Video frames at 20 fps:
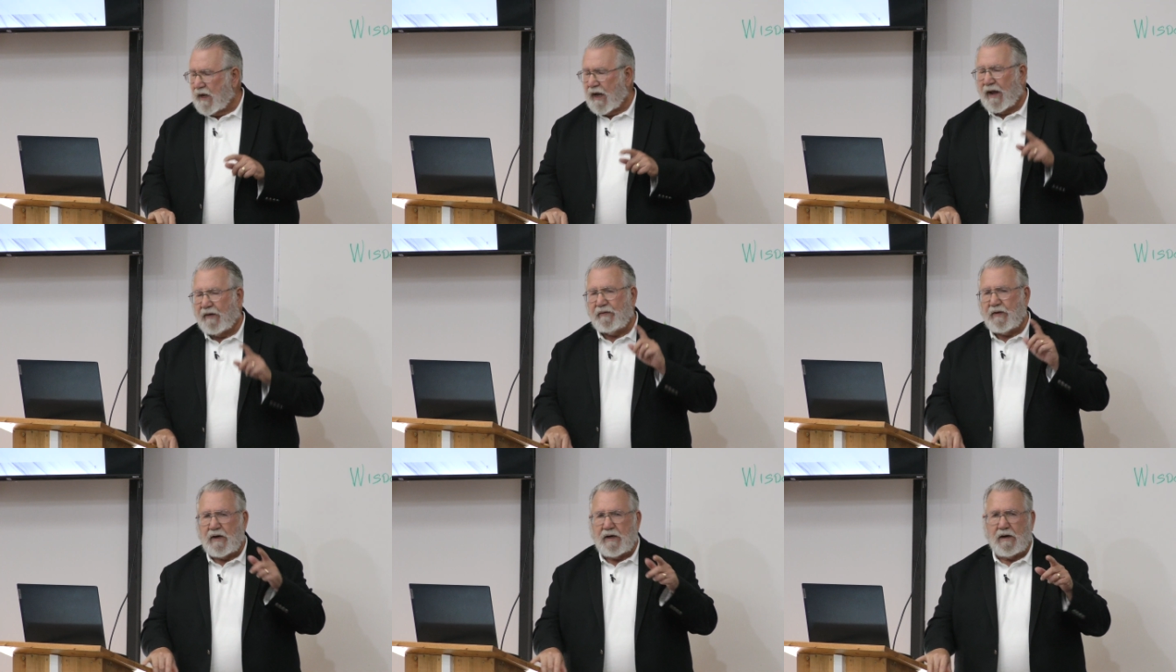
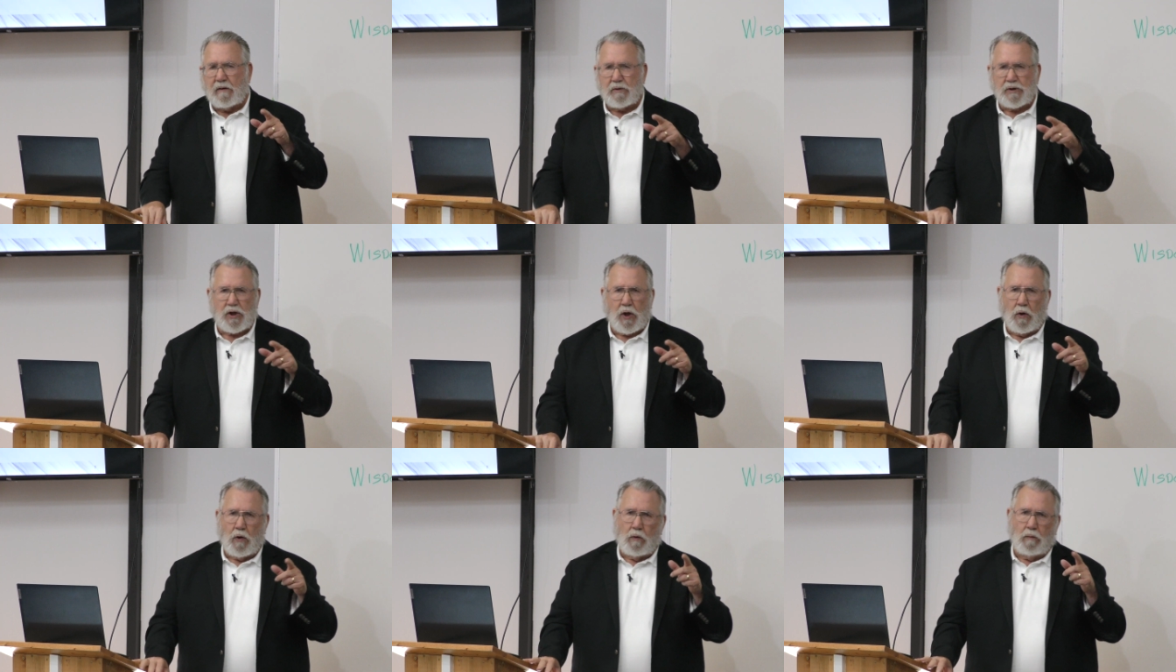And then there was
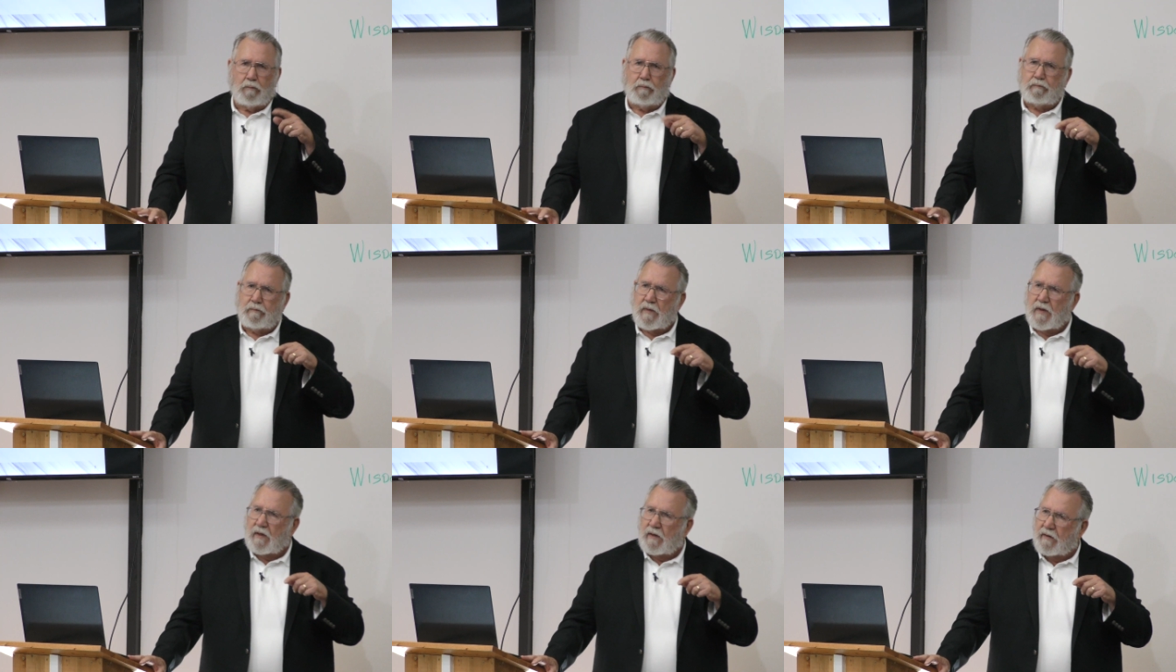a whole,
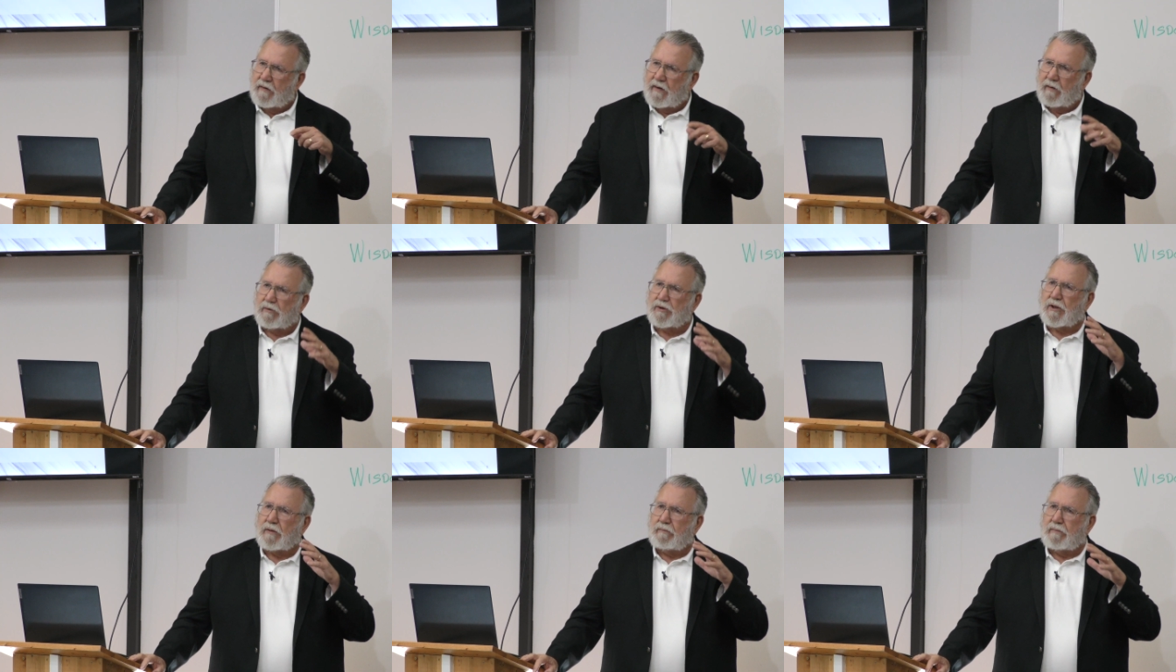
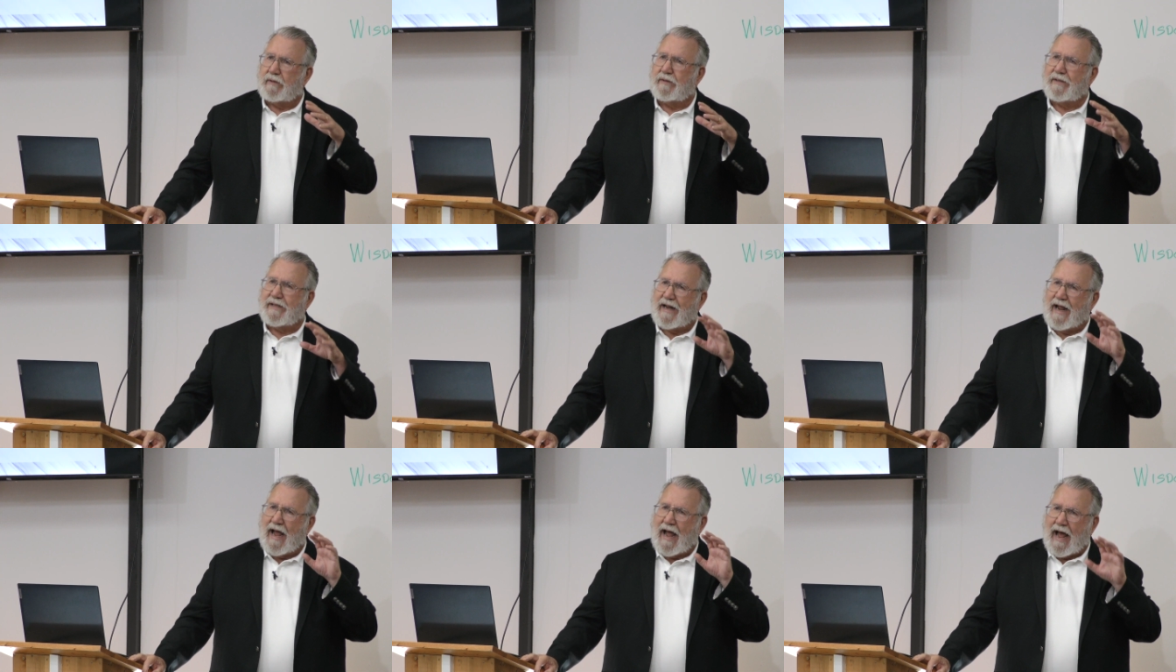
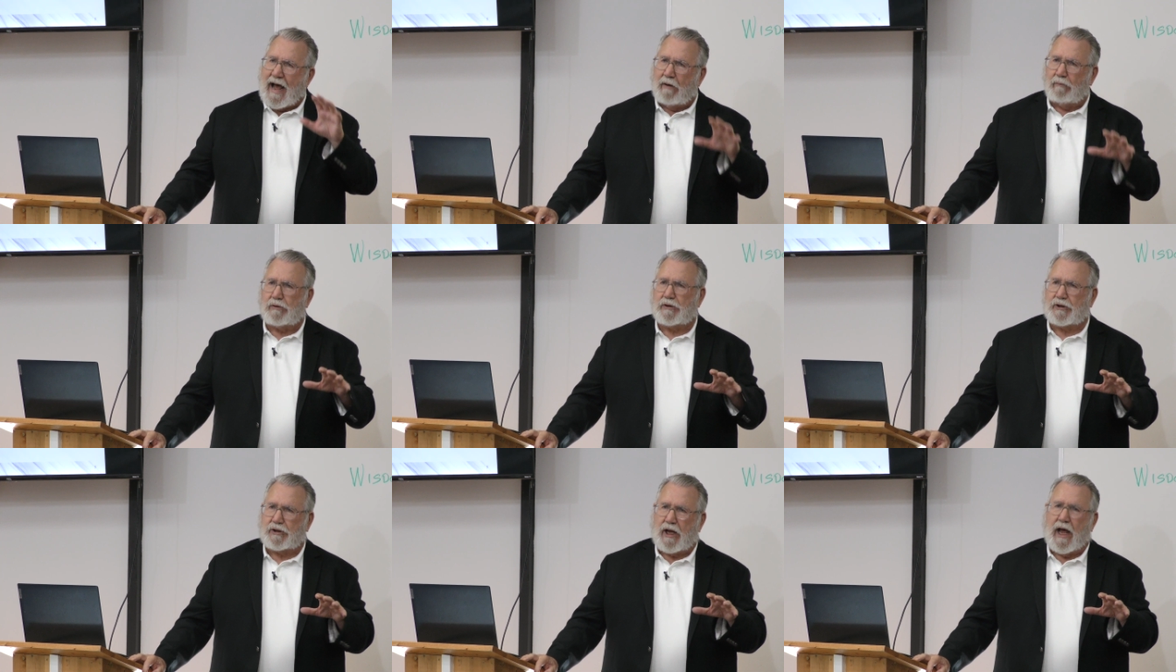the
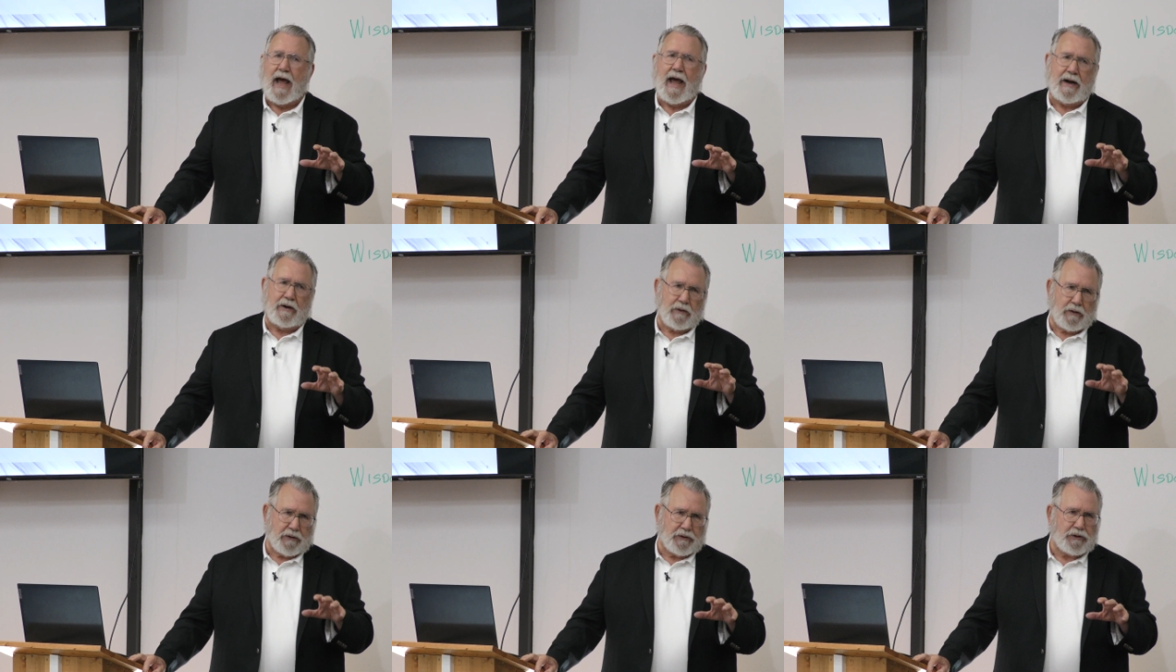
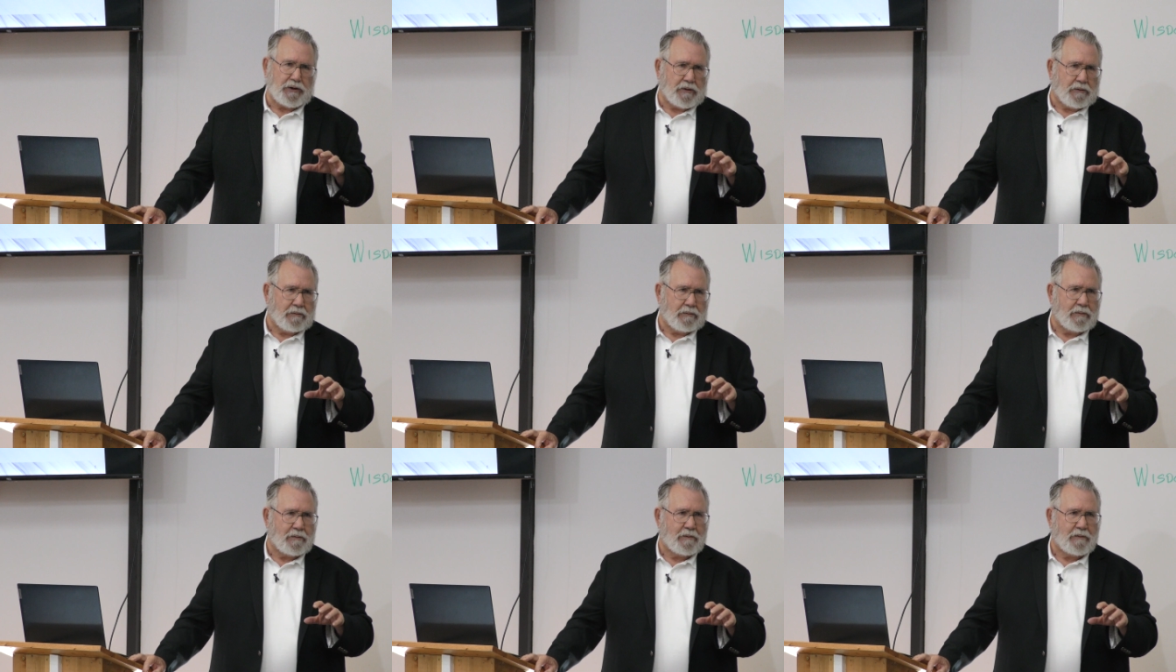outsiders,
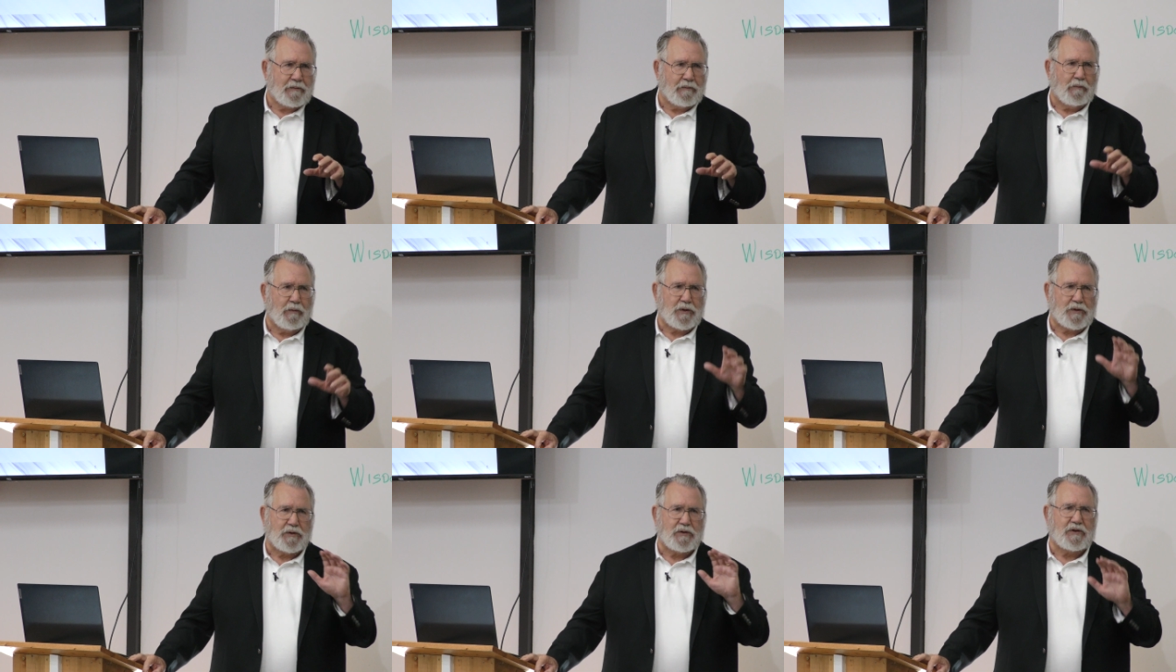
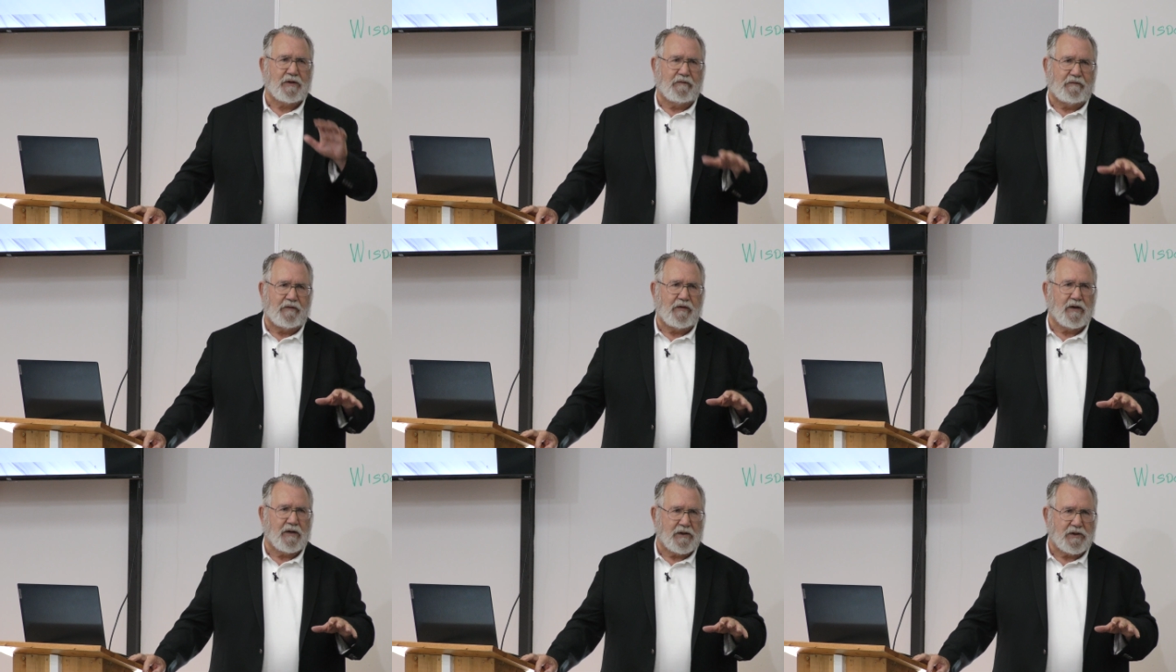which was the
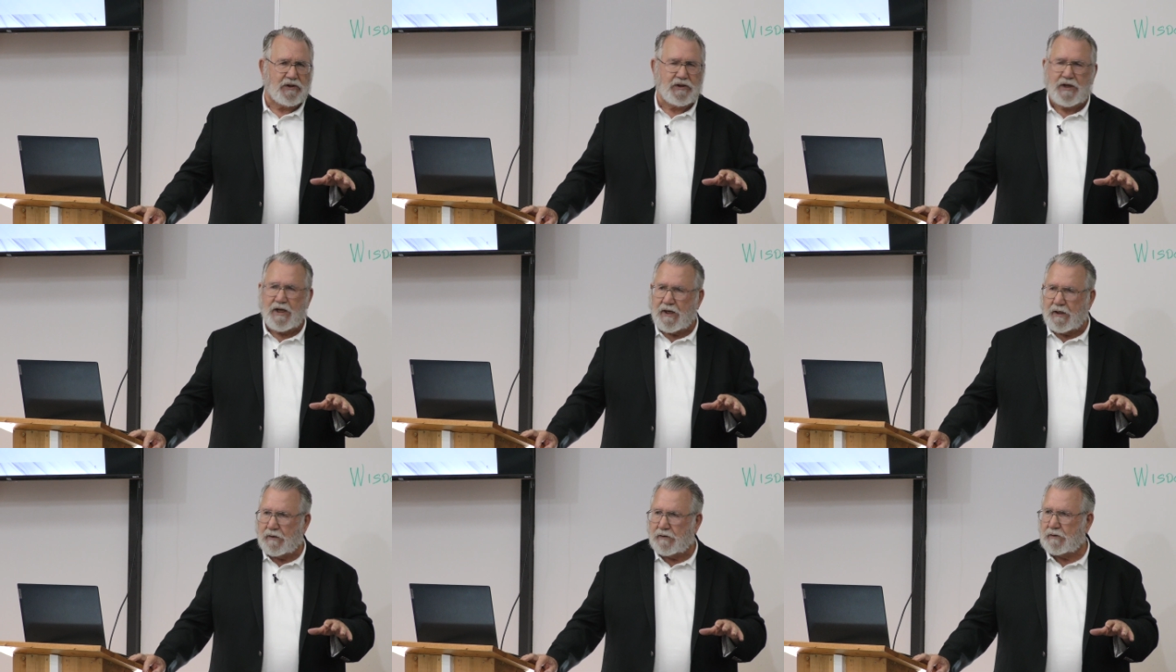
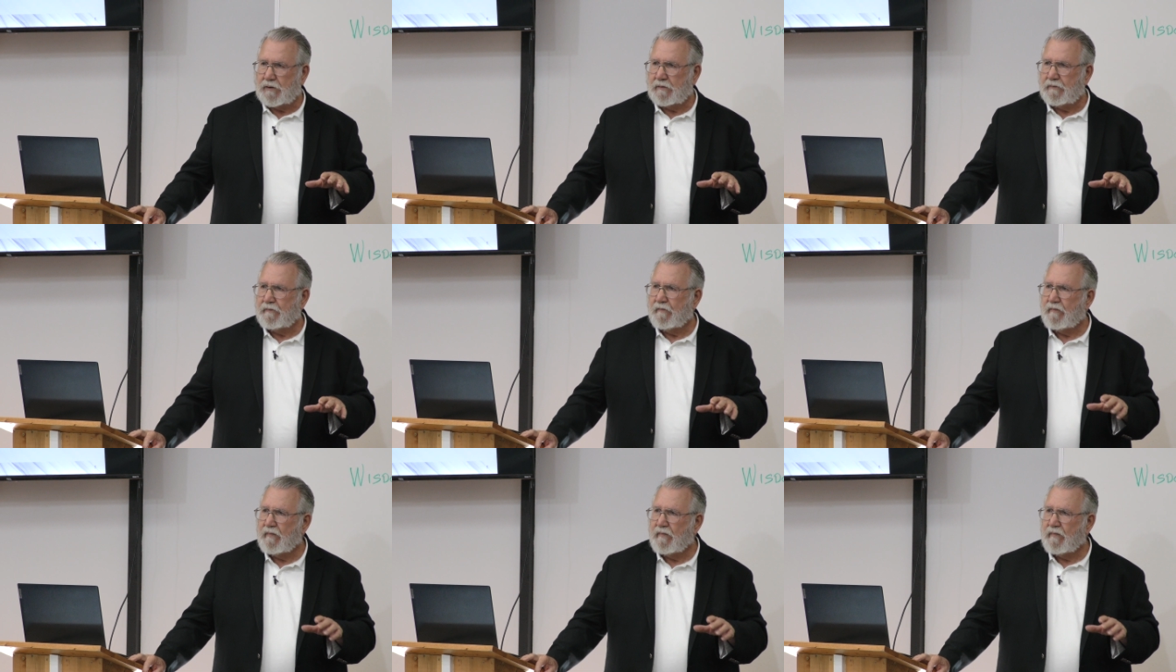Philistines.